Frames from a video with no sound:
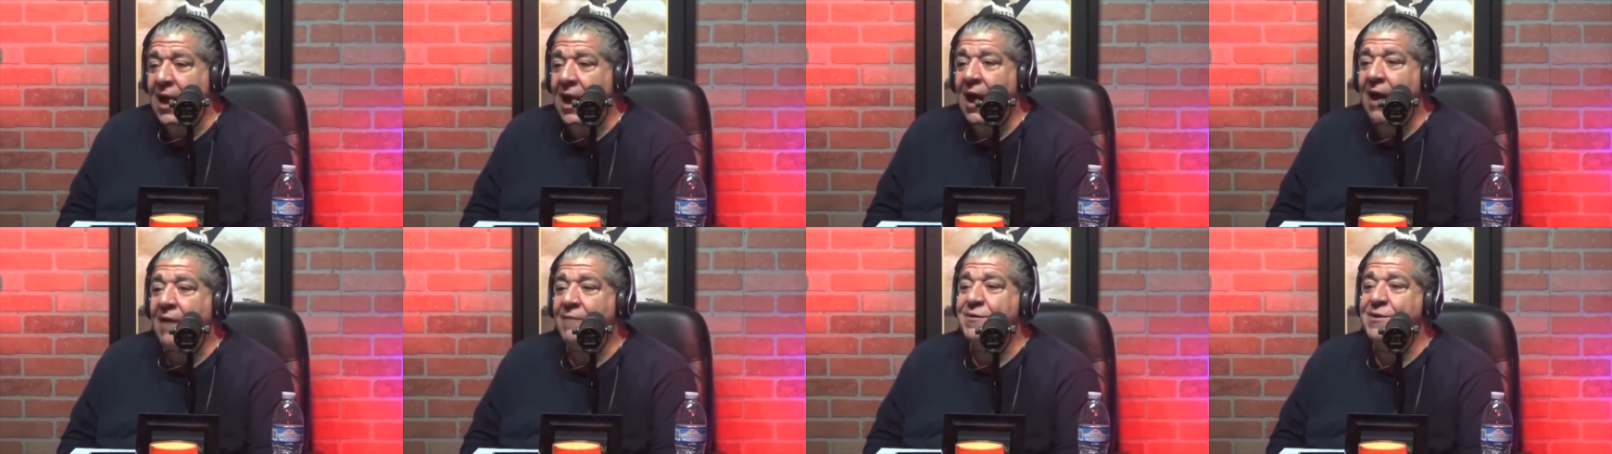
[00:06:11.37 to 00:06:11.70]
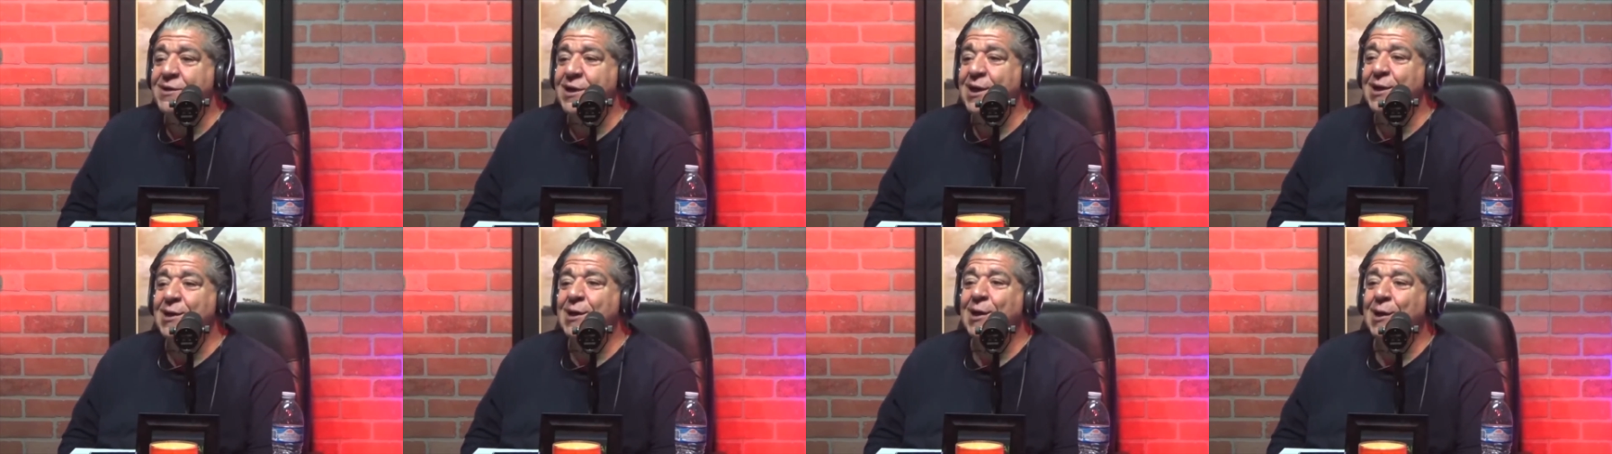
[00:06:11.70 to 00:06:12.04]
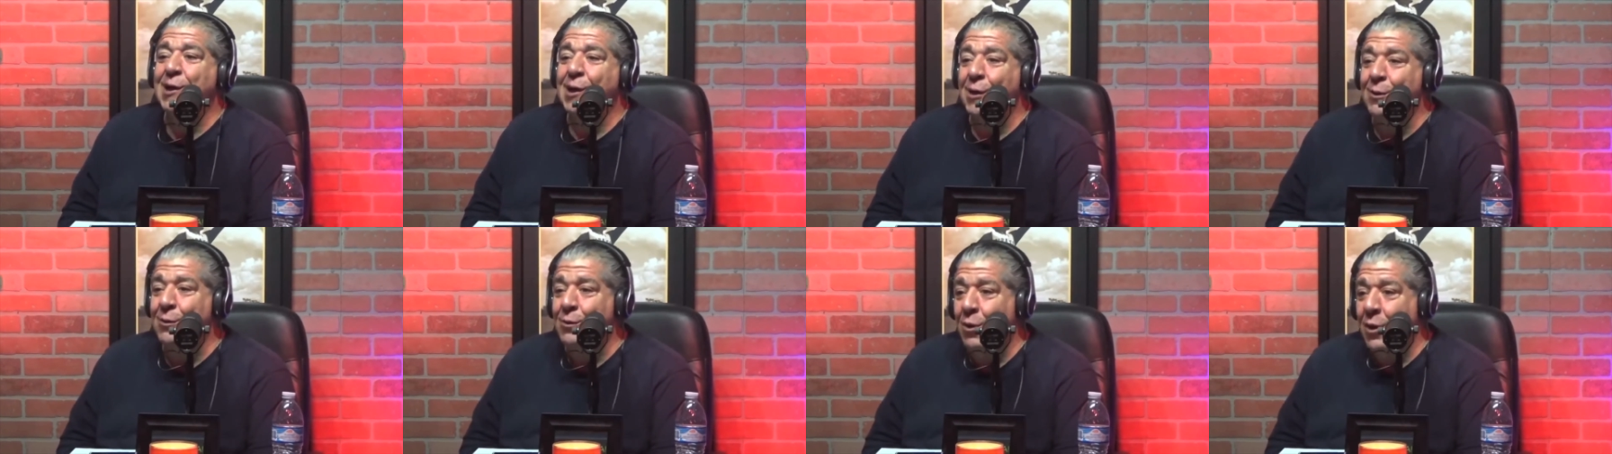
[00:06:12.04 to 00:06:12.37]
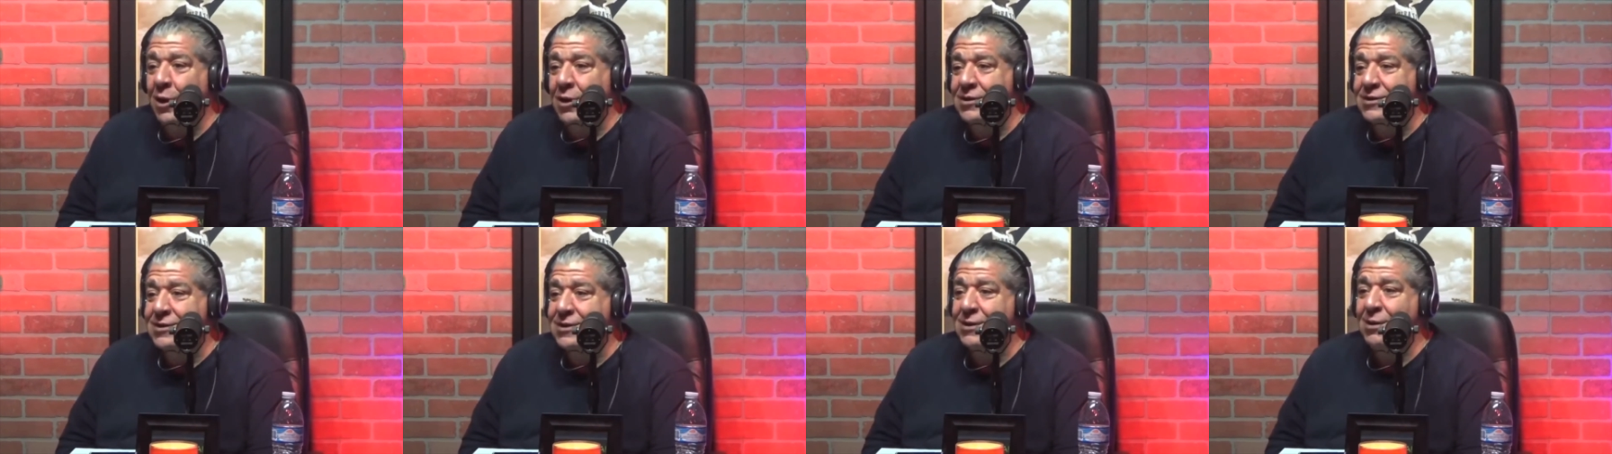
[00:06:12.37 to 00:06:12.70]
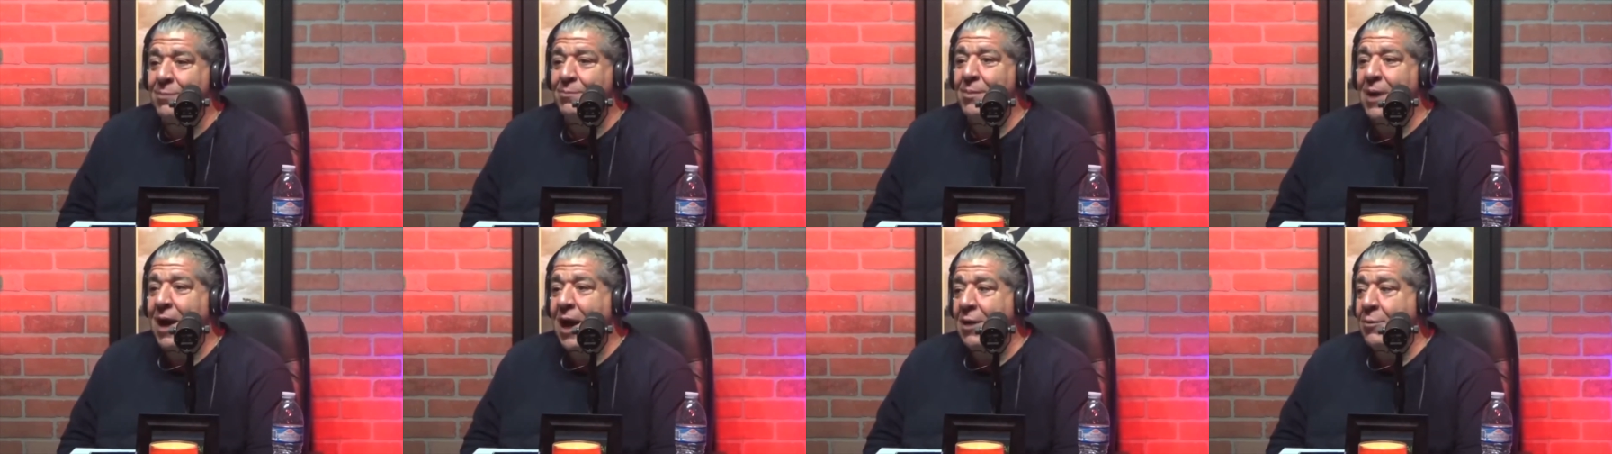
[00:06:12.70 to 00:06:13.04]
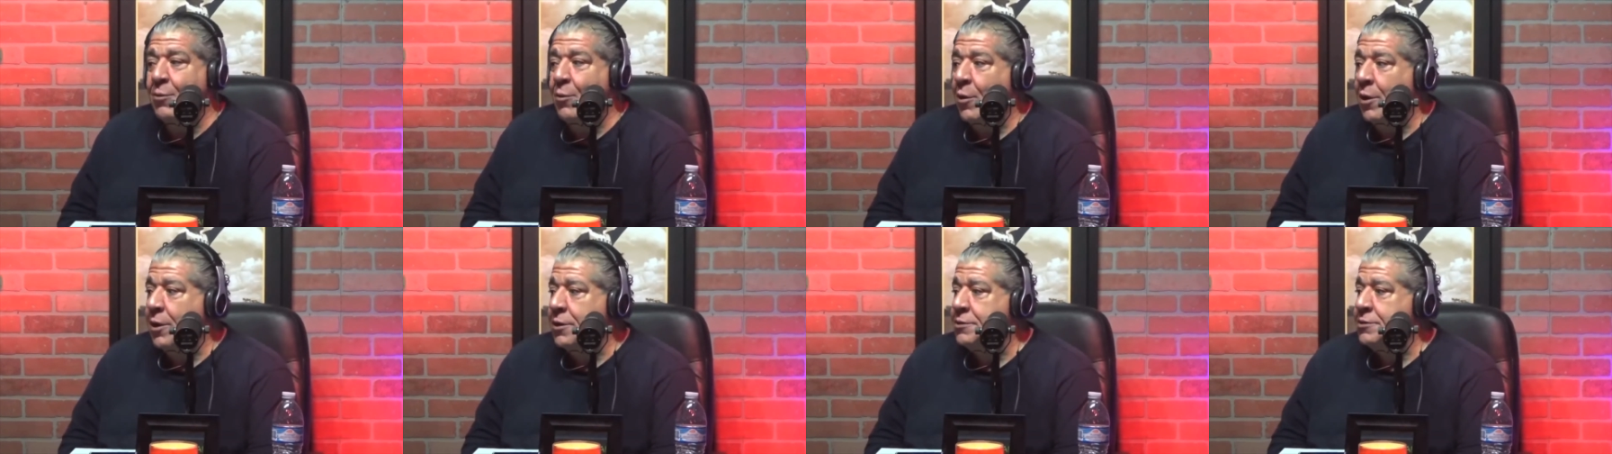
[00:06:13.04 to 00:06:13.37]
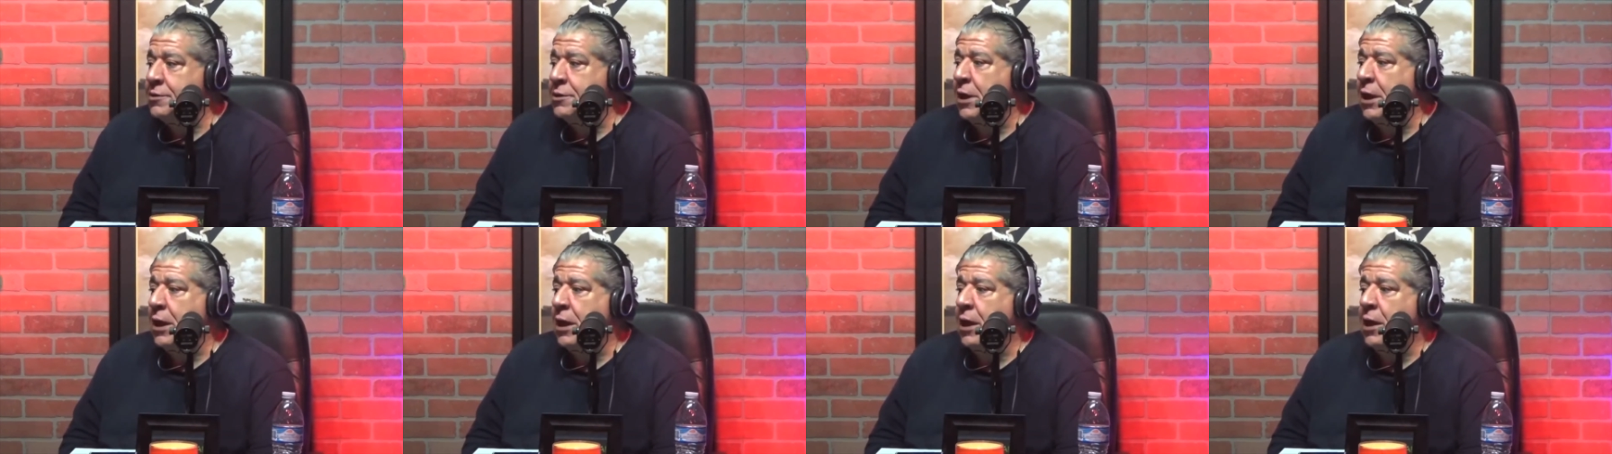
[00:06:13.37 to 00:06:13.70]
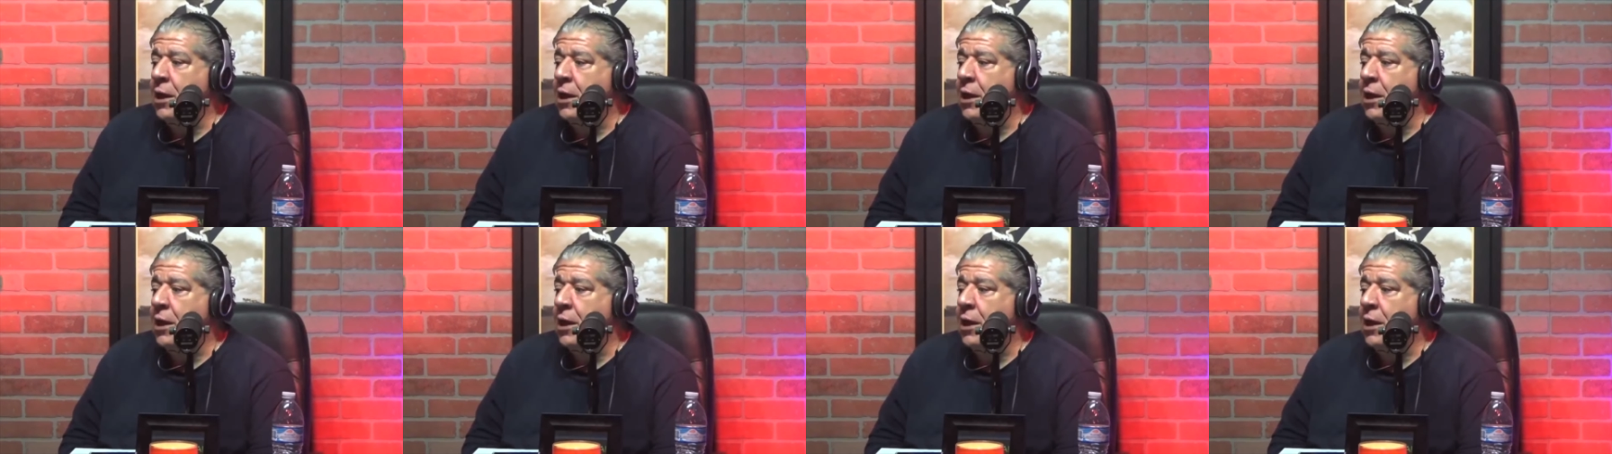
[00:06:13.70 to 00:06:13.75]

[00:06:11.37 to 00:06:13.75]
I've seen the good ones and the bad ones.